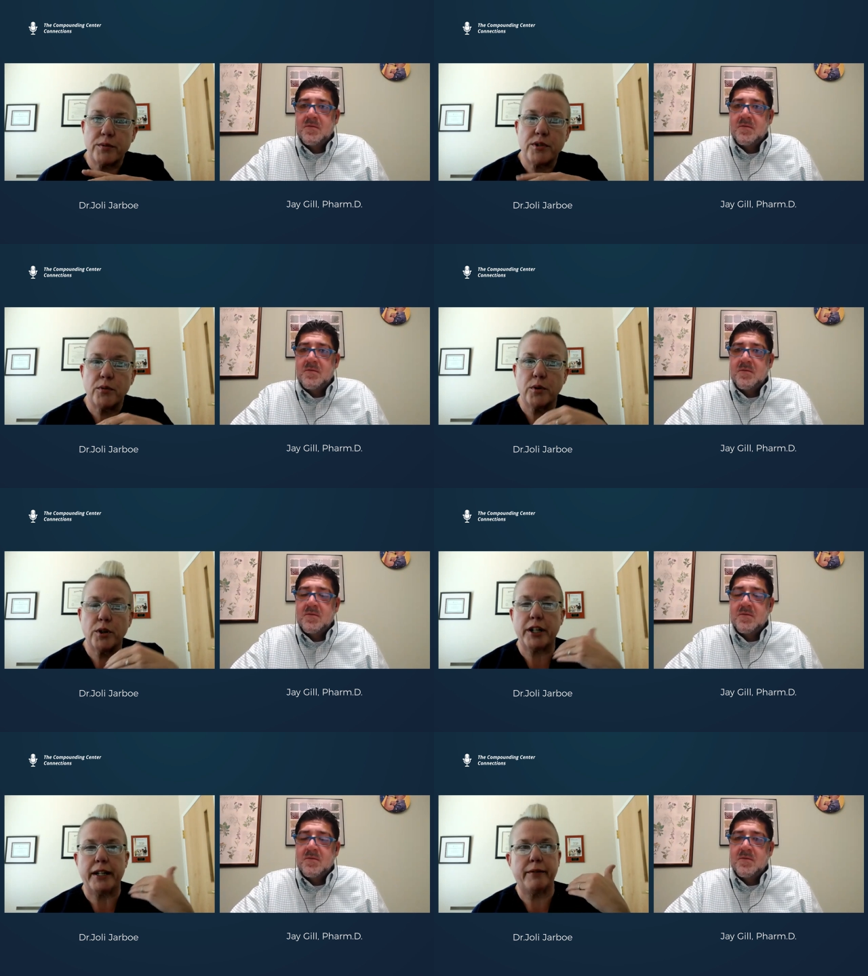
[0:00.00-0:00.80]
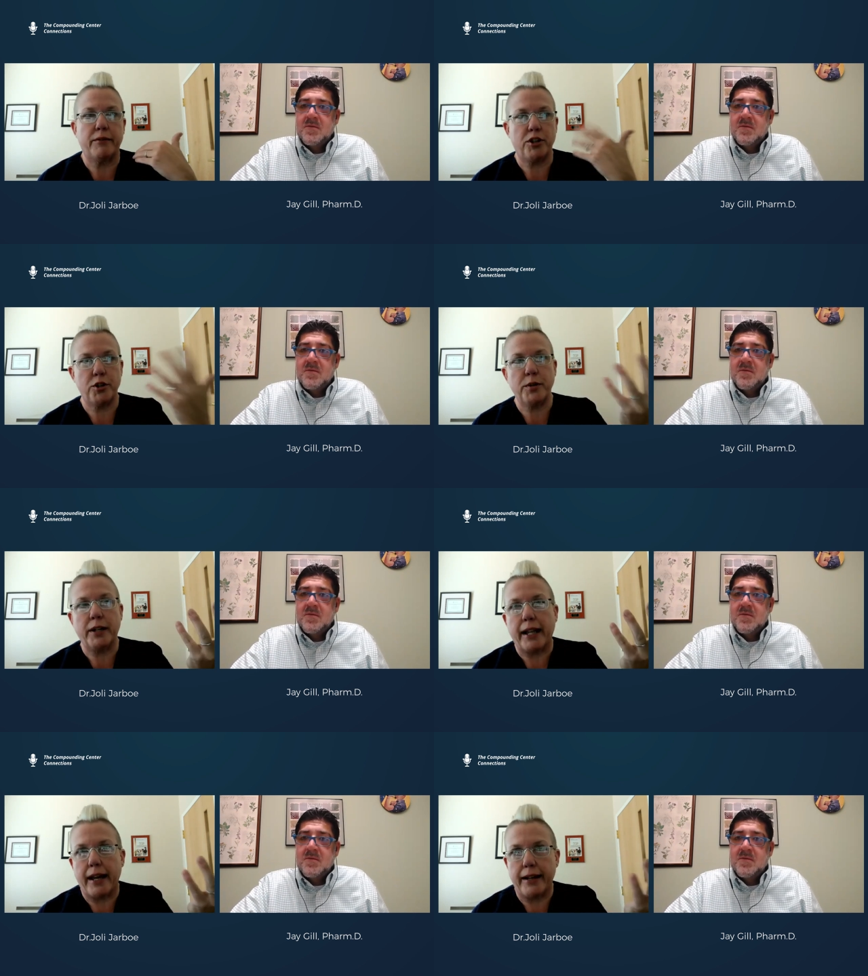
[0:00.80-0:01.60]
Speaker 1: So we're going to
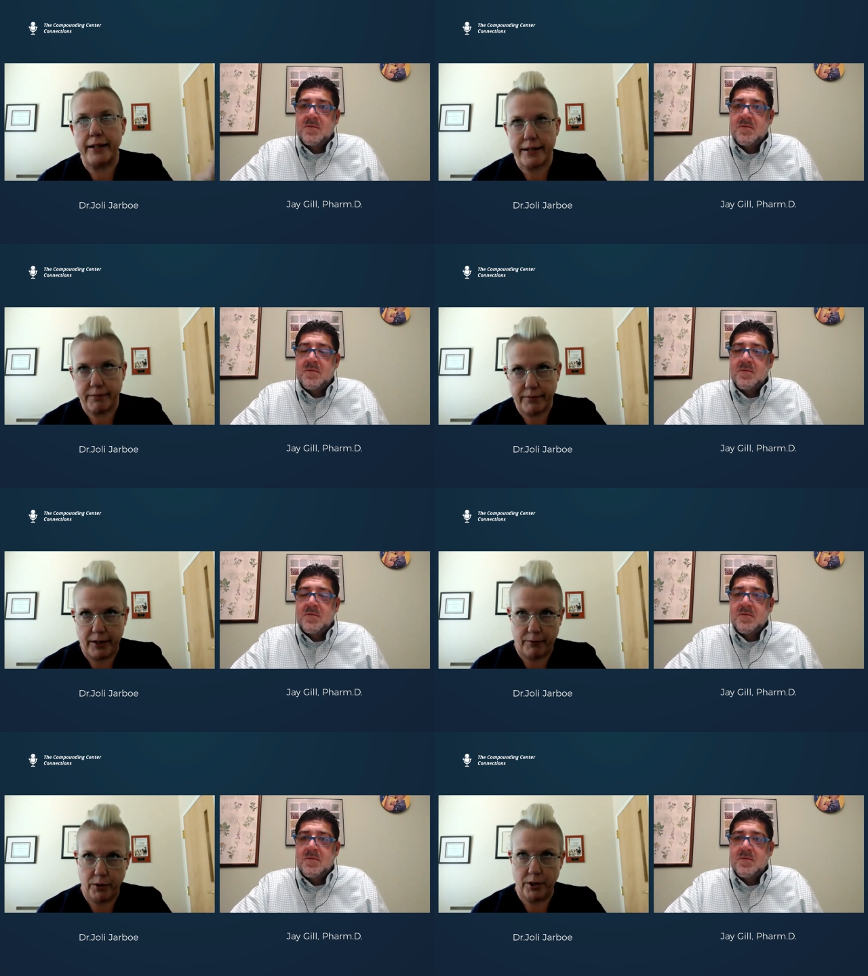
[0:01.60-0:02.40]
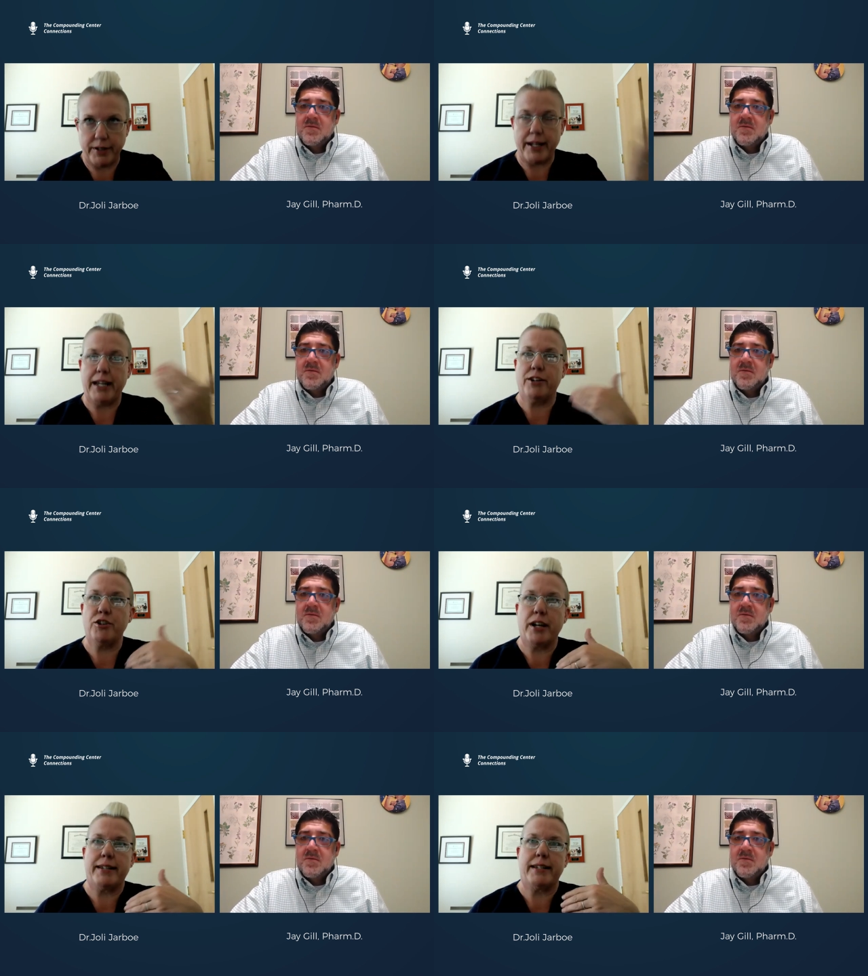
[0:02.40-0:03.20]
utilize, if we're
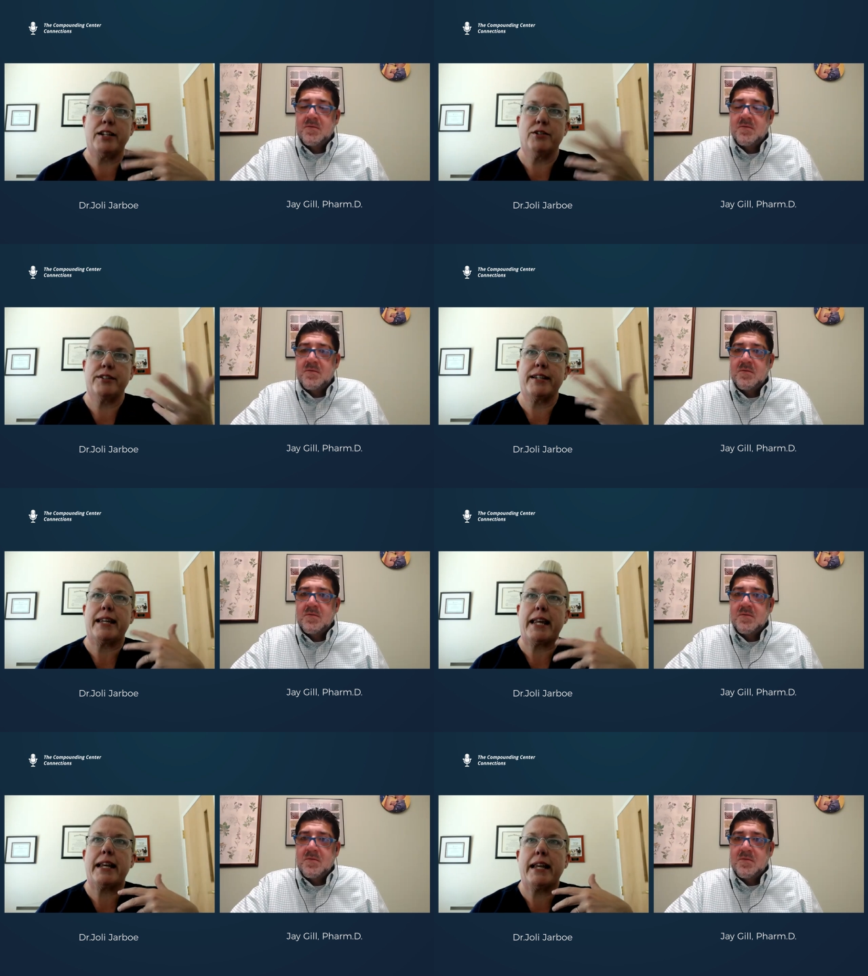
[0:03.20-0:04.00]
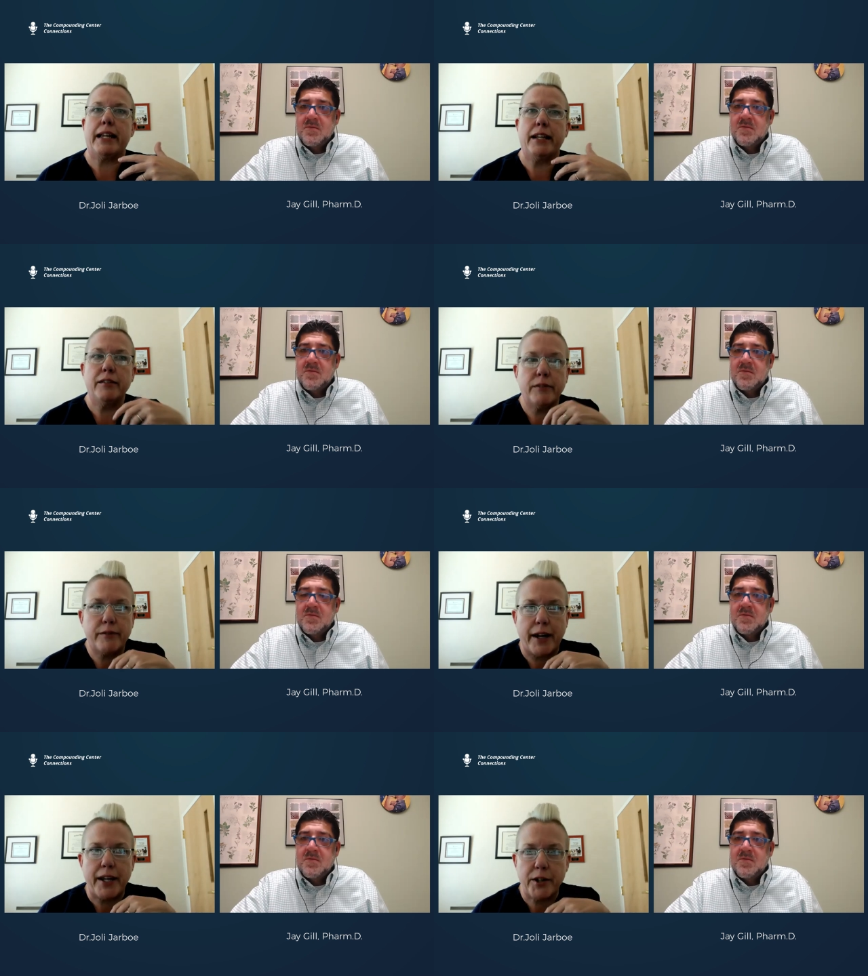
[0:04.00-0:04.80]
ingesting or taking in
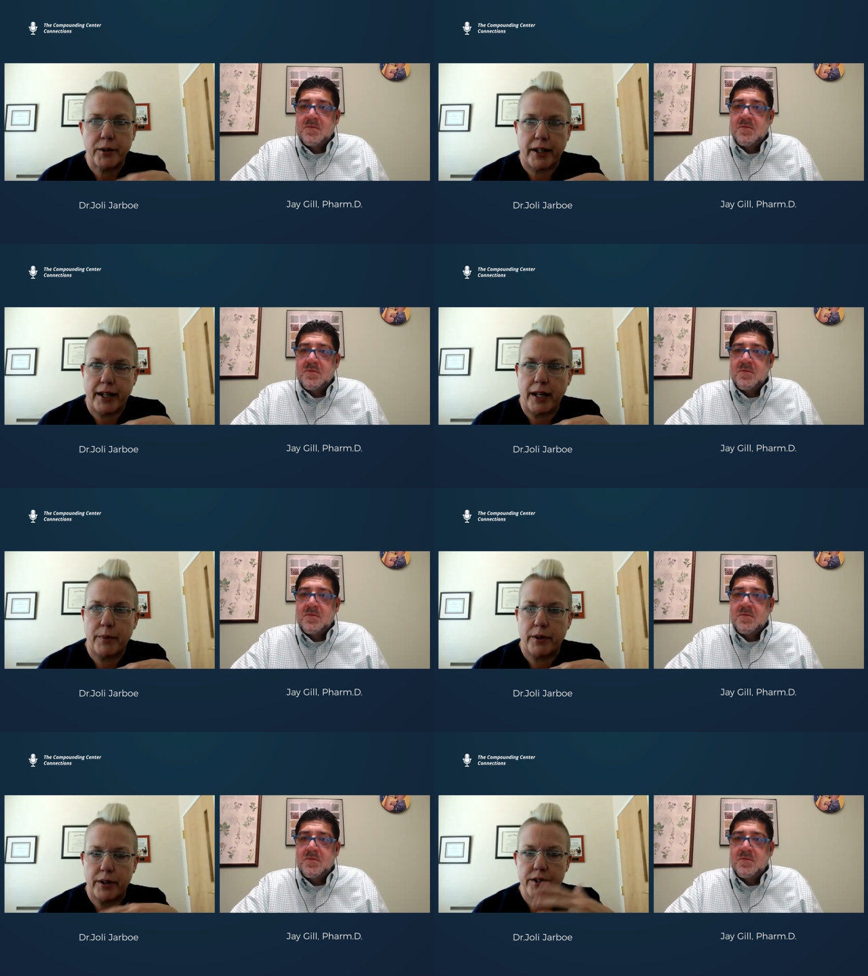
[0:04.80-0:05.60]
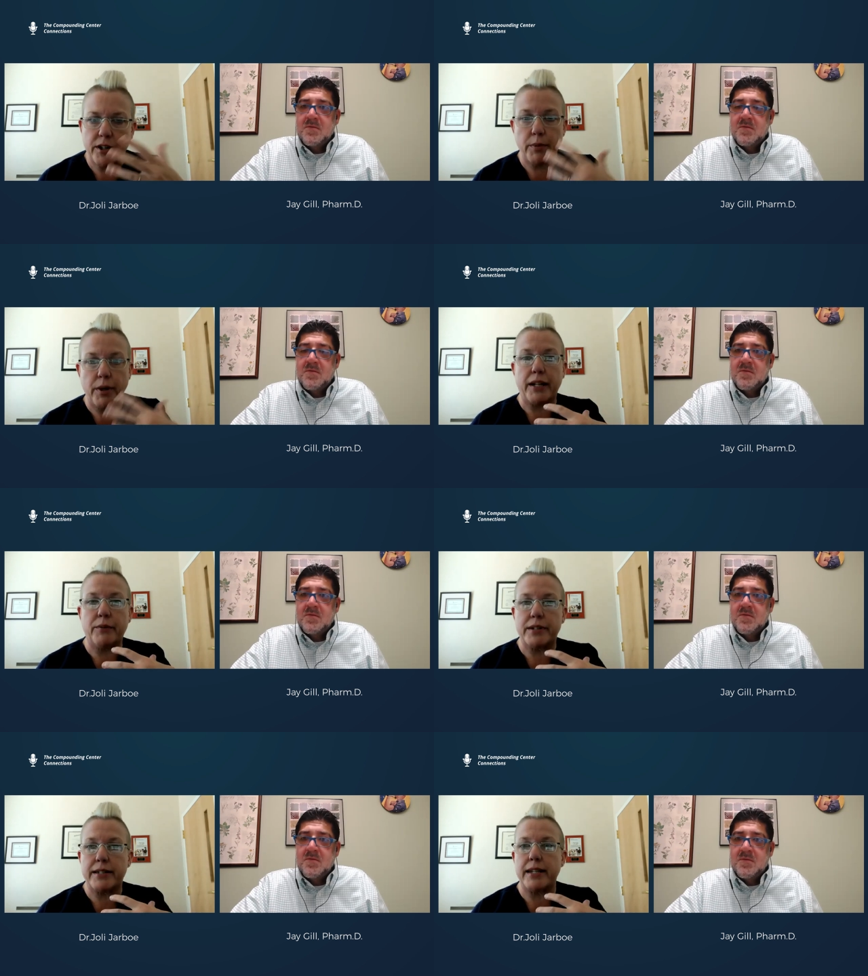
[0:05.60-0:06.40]
phytocannabinoids, our body
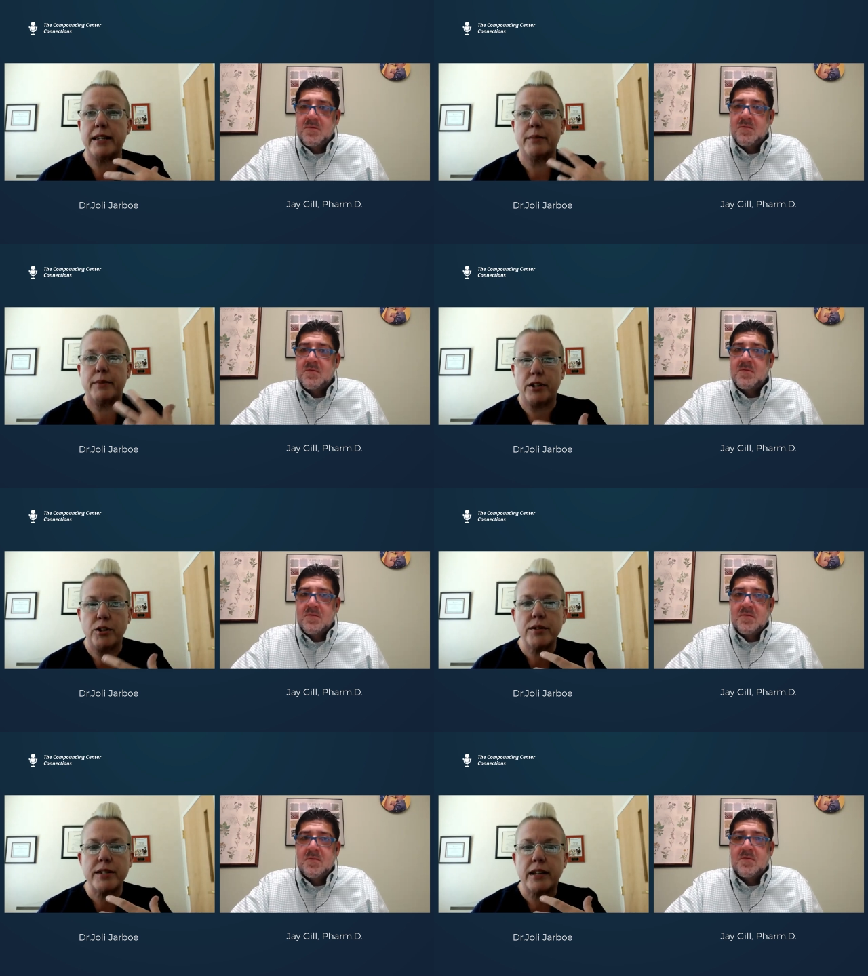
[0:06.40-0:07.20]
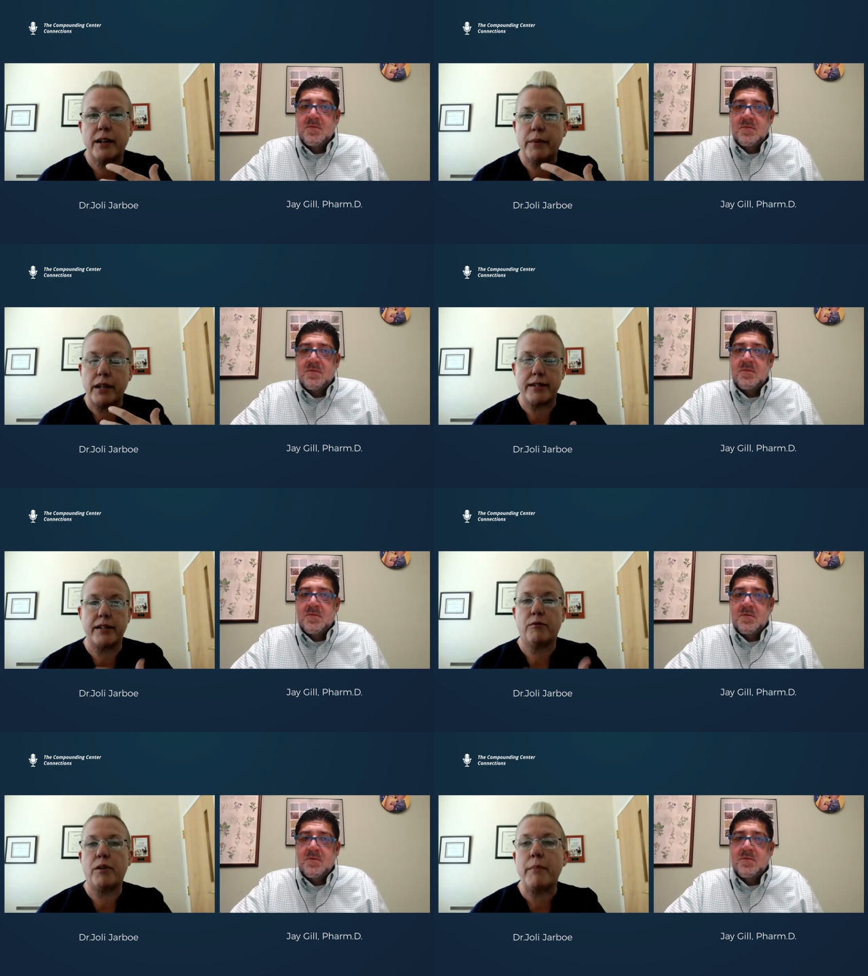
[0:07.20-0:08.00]
will see them and use them as
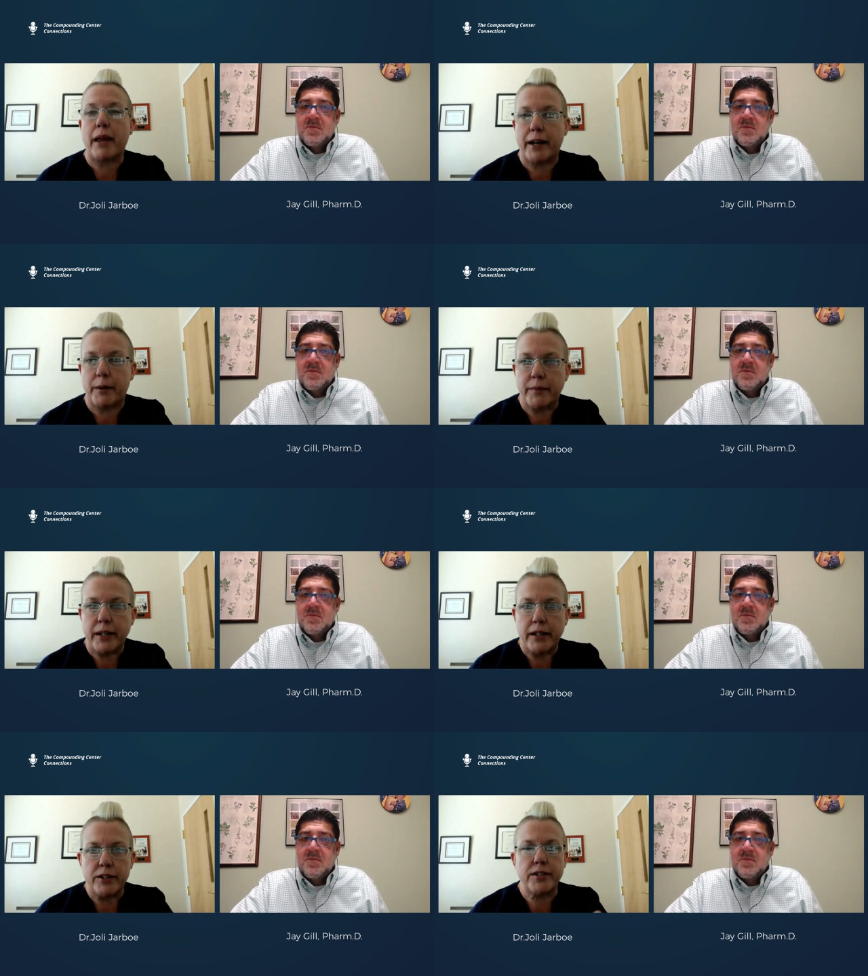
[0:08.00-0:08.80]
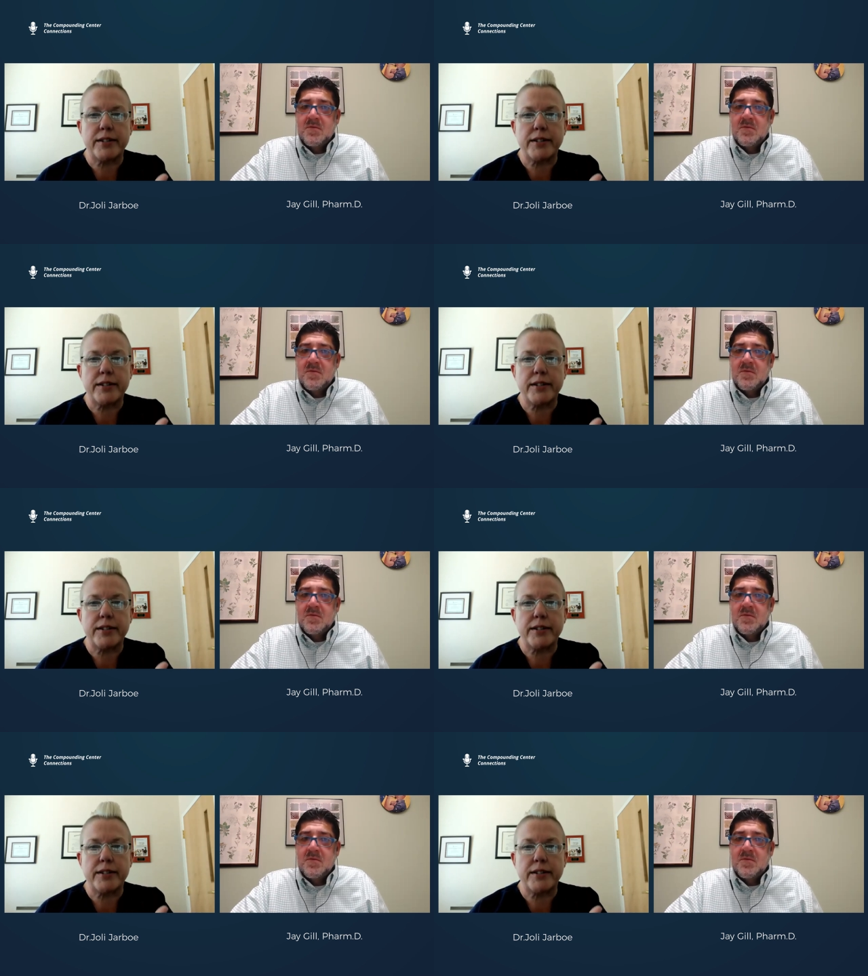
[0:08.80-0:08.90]
if we made them. Just